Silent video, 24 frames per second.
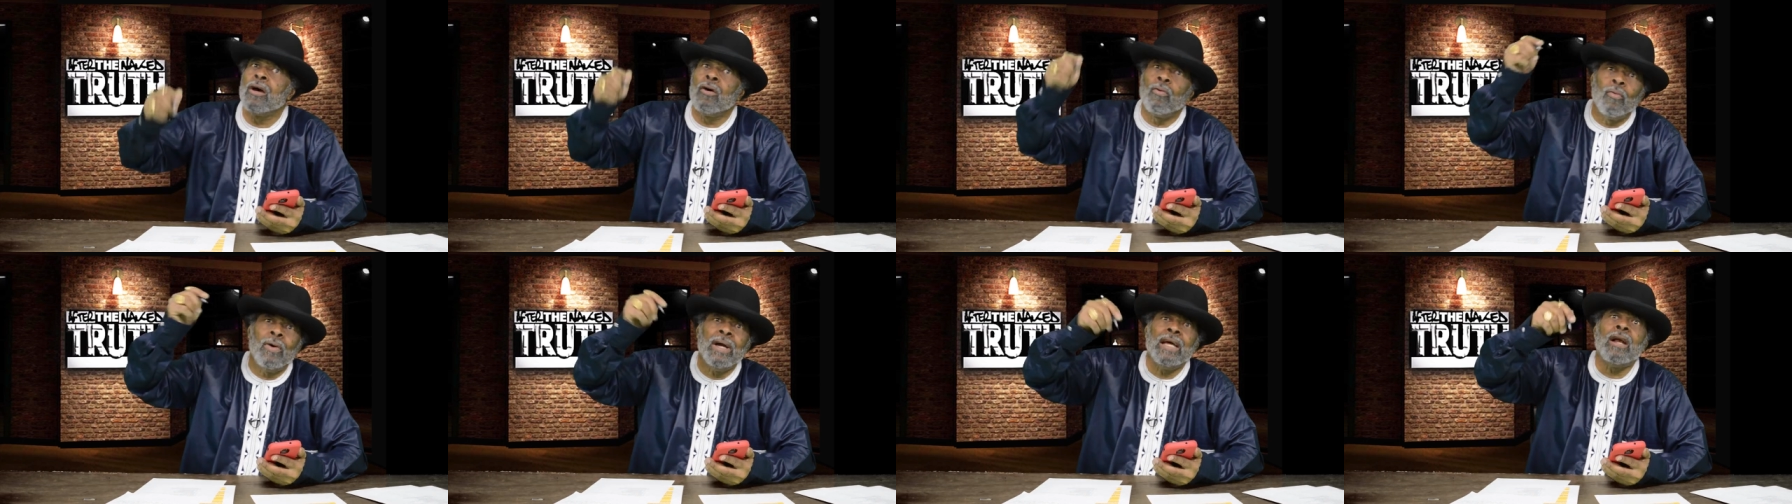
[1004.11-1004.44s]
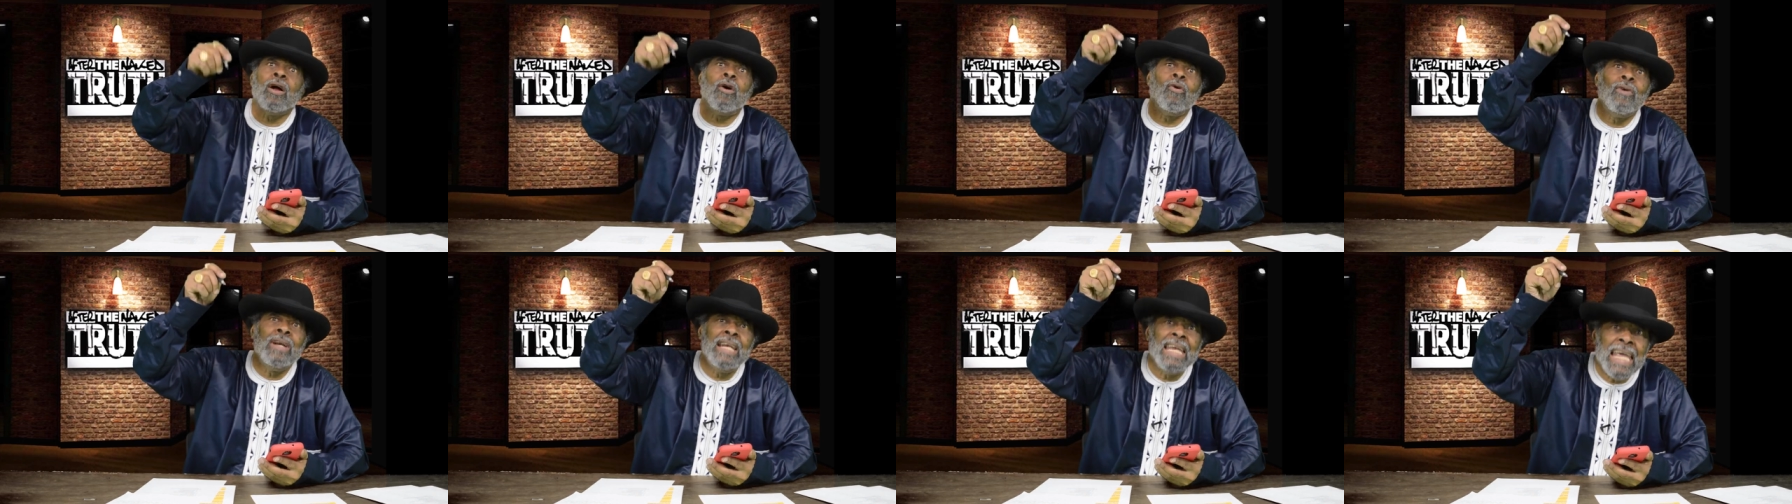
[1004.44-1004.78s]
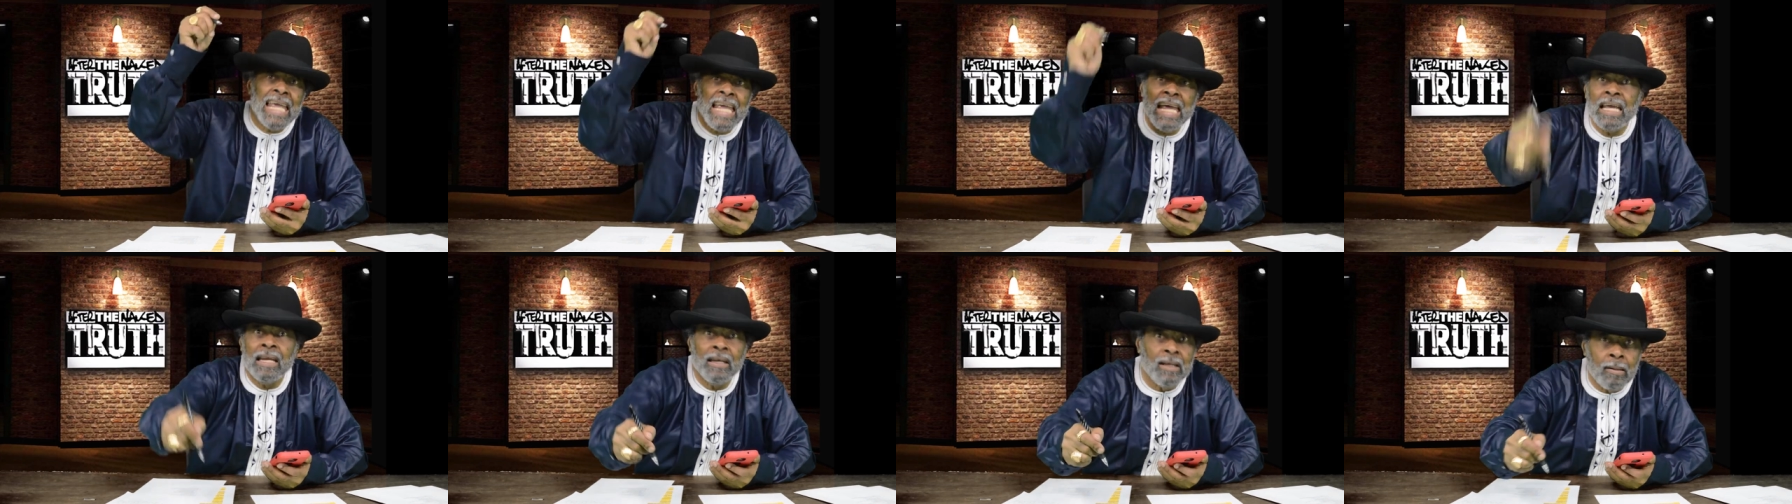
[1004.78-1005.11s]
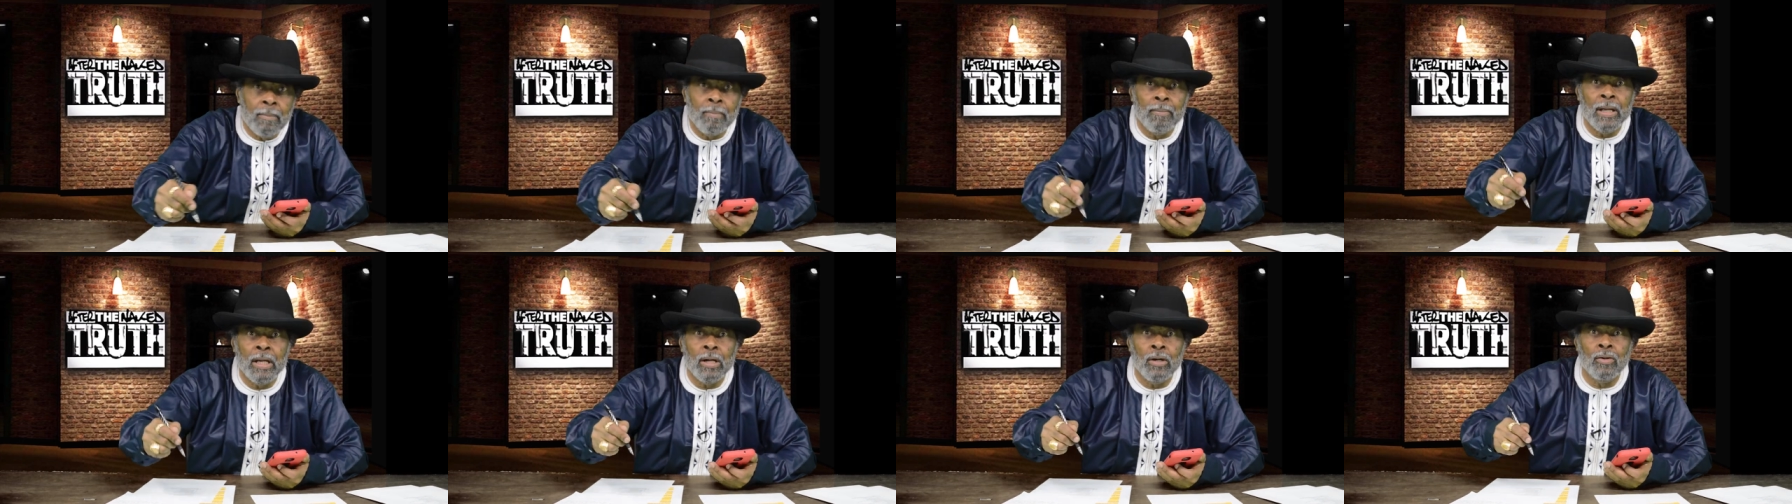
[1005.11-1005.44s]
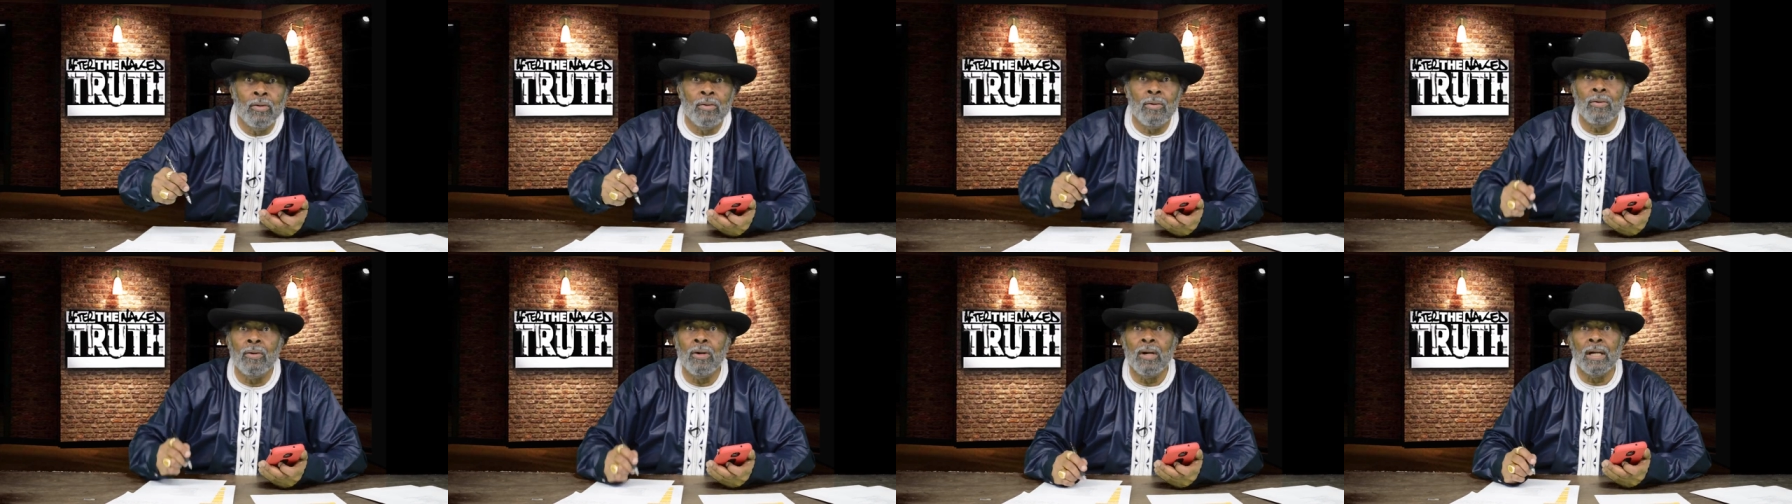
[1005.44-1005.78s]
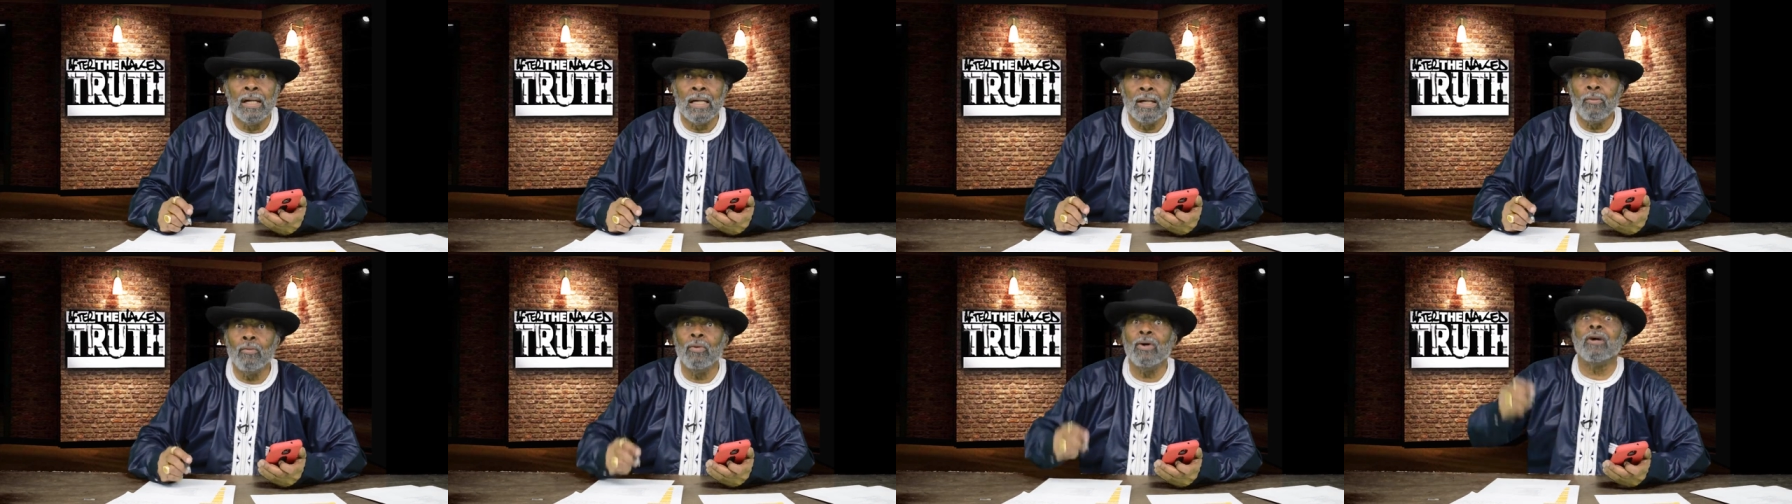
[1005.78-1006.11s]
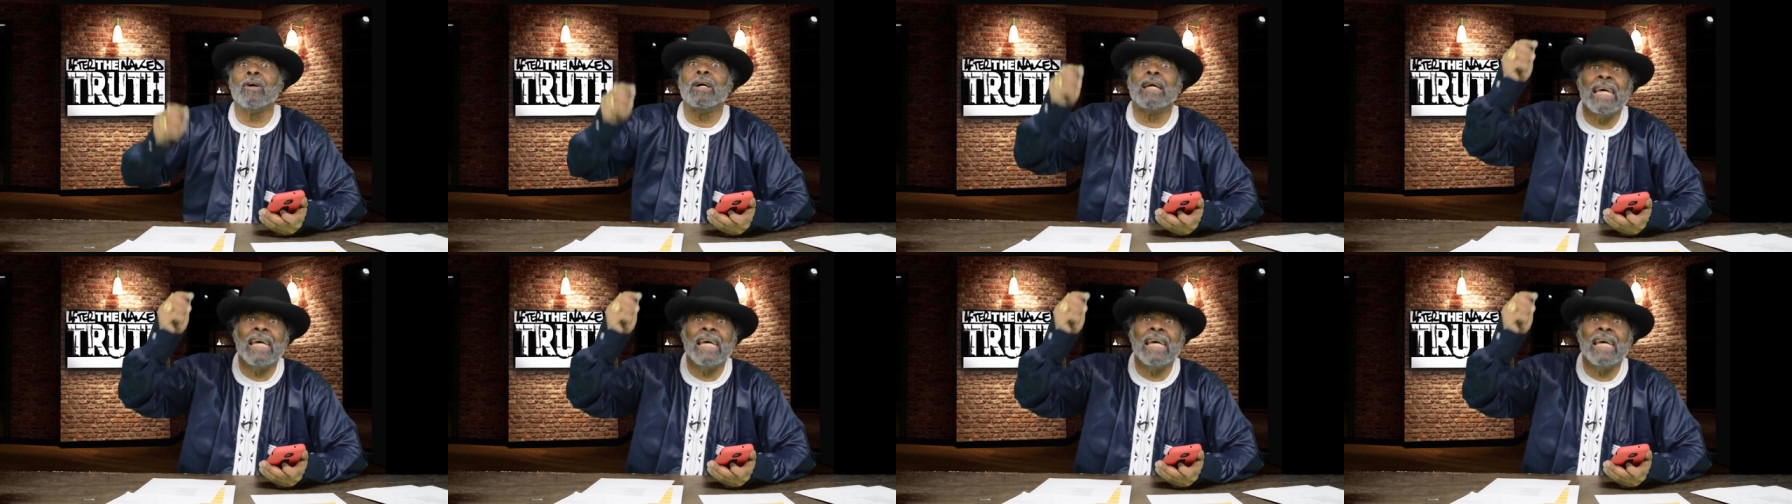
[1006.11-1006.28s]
We don't need the mule. We'll